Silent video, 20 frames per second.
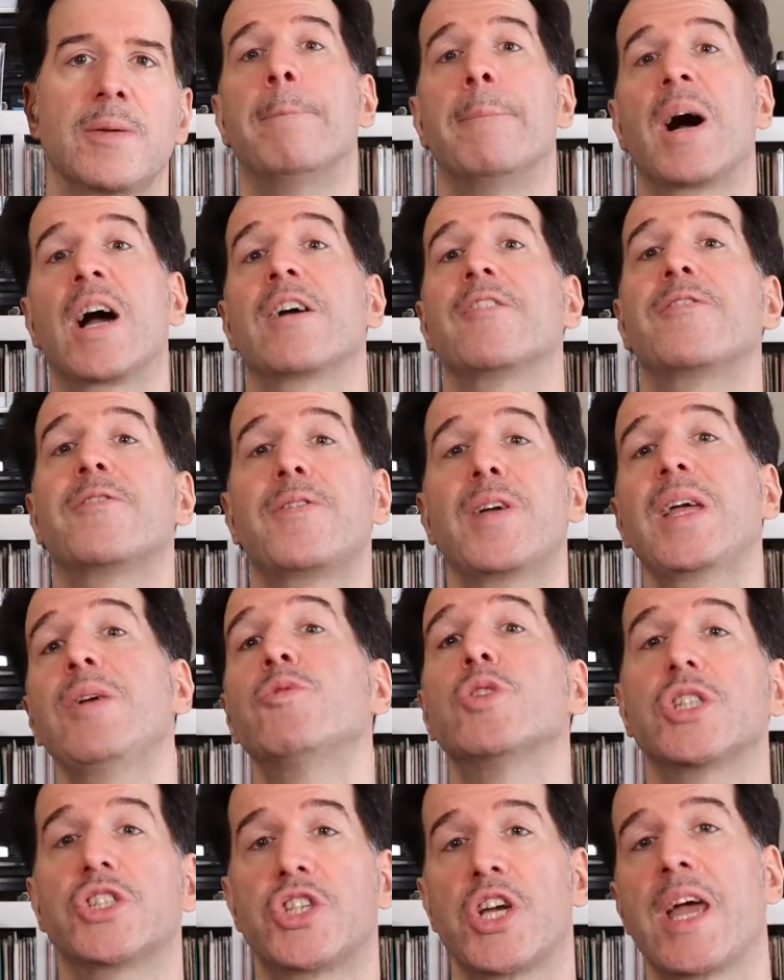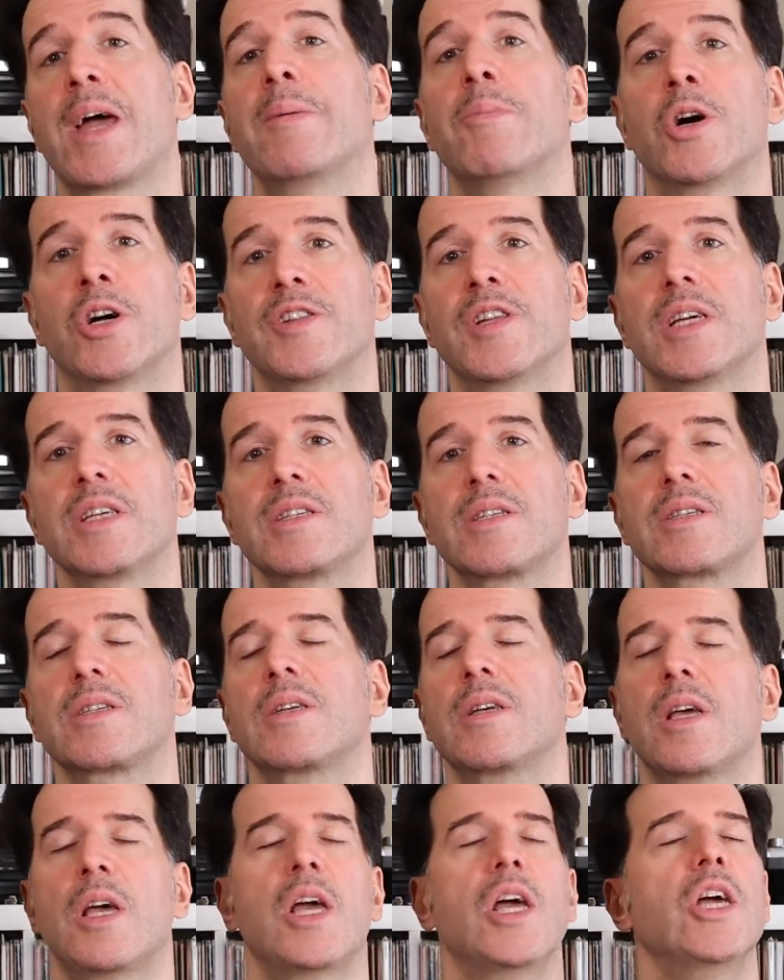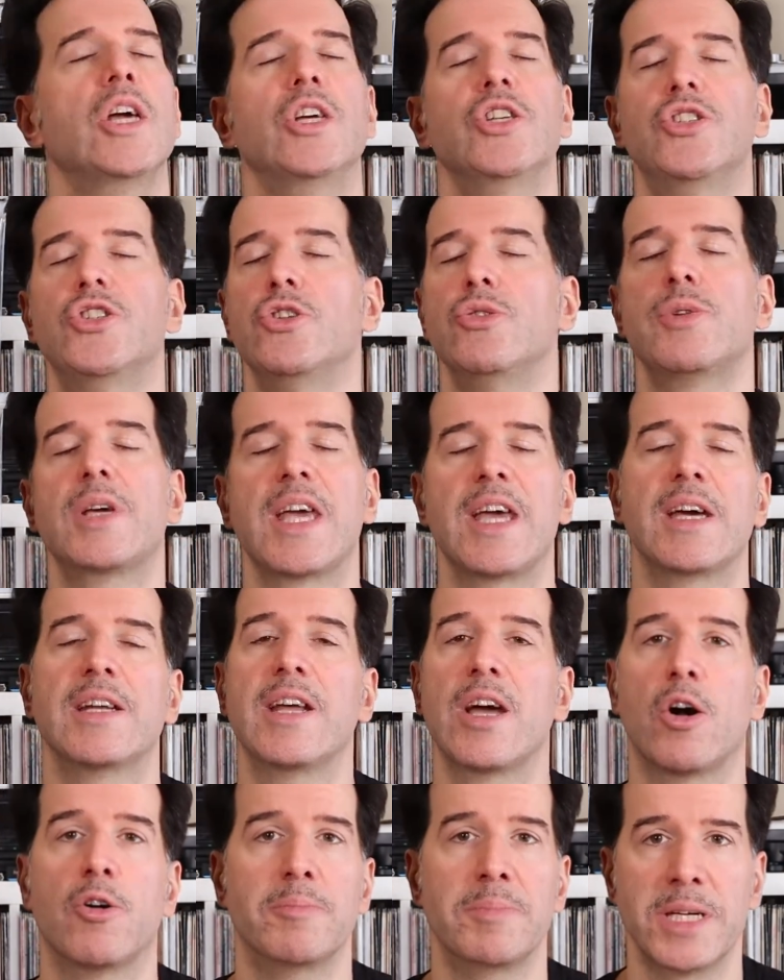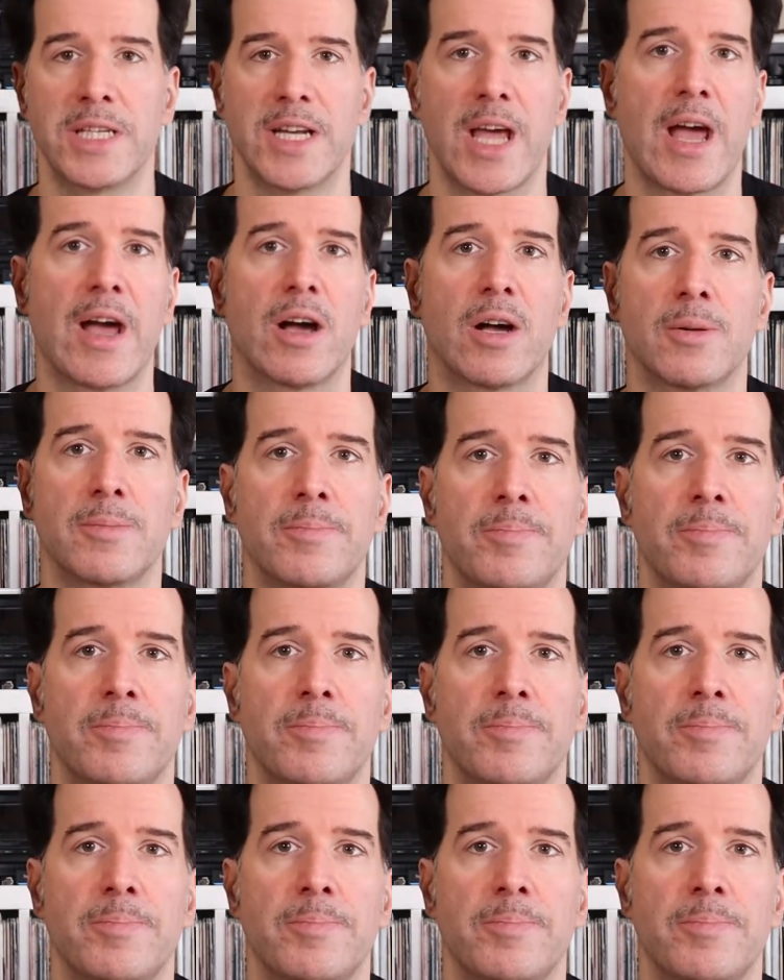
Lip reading: My favorite jam on this is You Can't Help Me Now.